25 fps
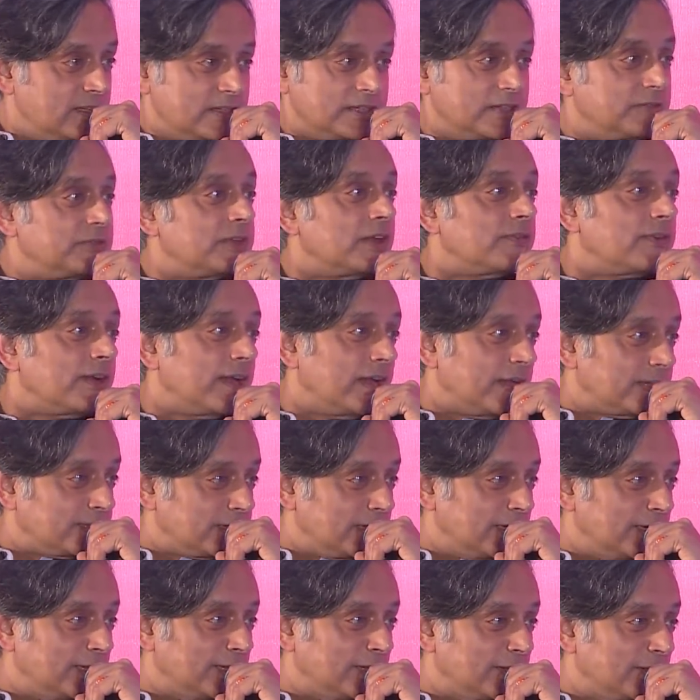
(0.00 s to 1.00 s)
They've never had
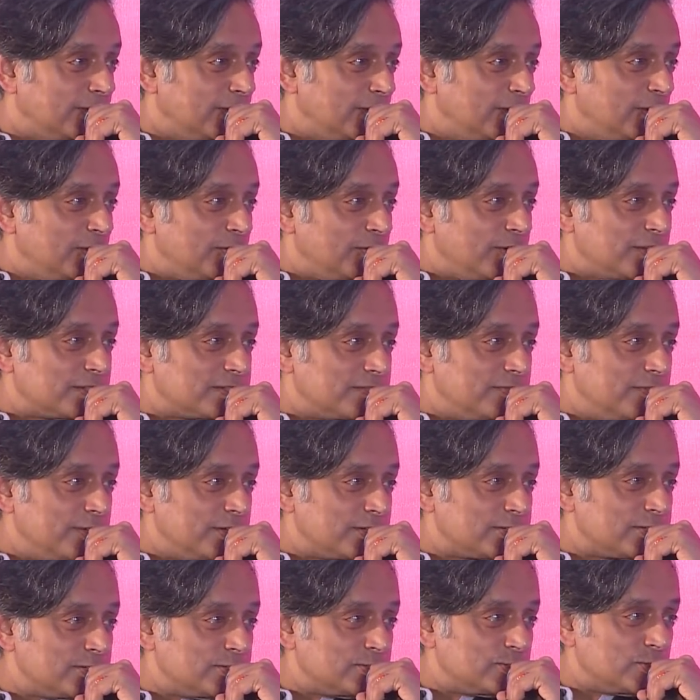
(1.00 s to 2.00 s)
any
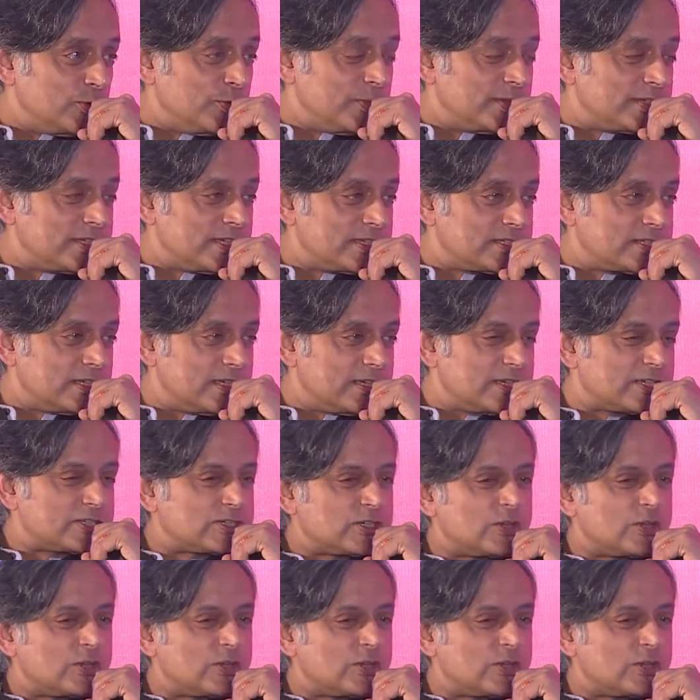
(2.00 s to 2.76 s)
reservations or OBC status.